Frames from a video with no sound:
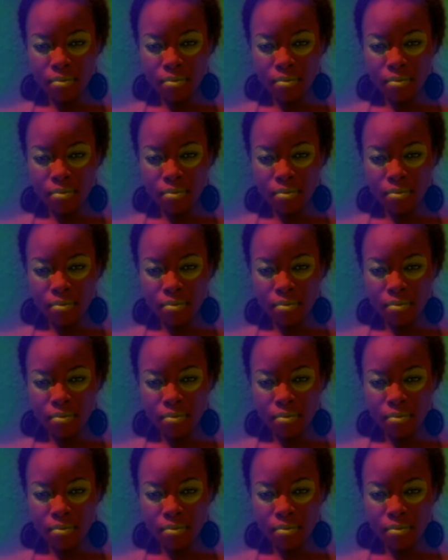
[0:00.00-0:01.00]

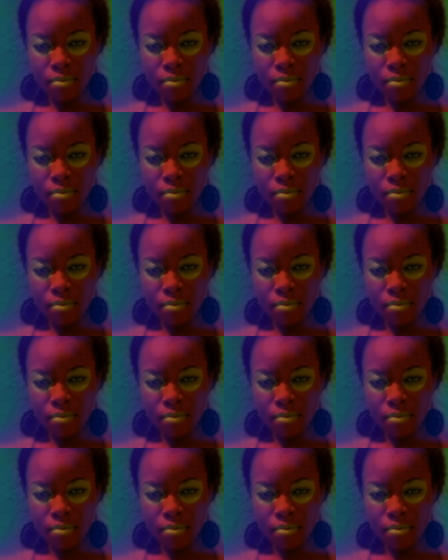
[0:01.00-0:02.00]

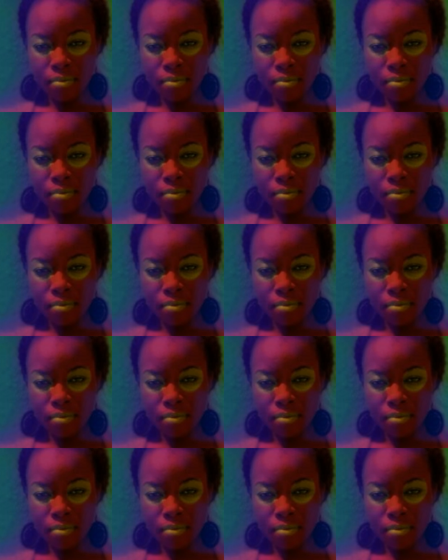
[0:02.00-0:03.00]

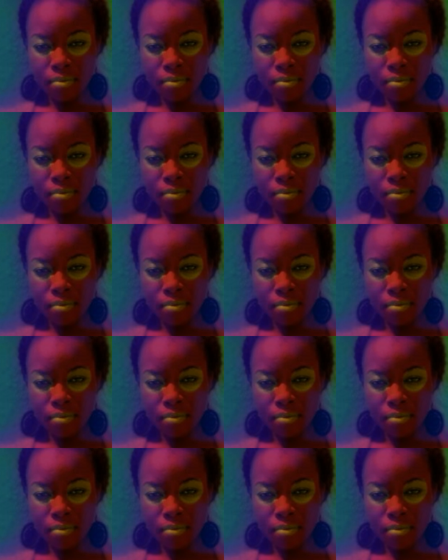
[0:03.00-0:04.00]

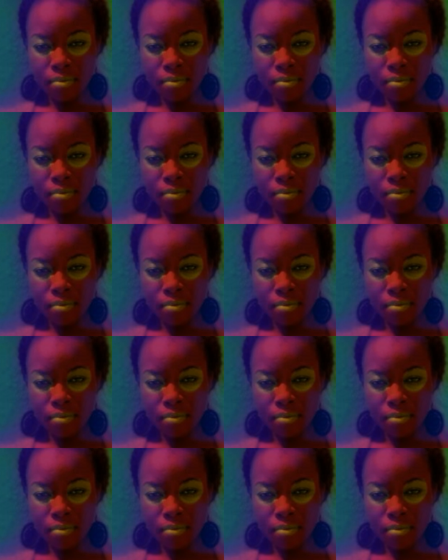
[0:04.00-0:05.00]

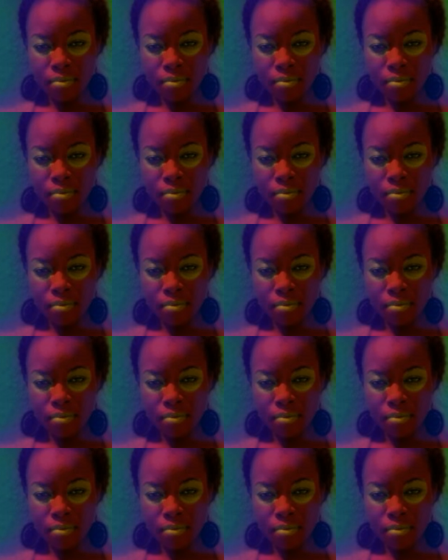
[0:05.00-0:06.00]

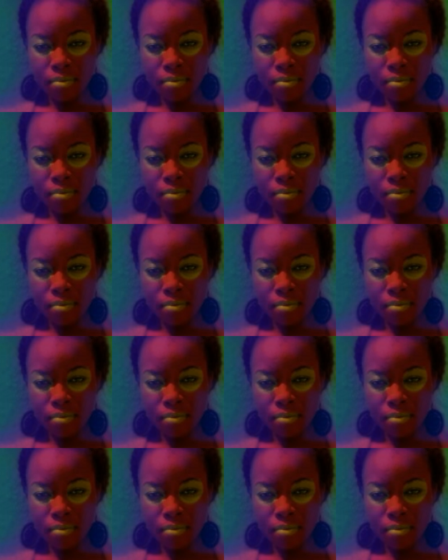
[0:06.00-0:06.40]
This is a still picture; no speech is visible.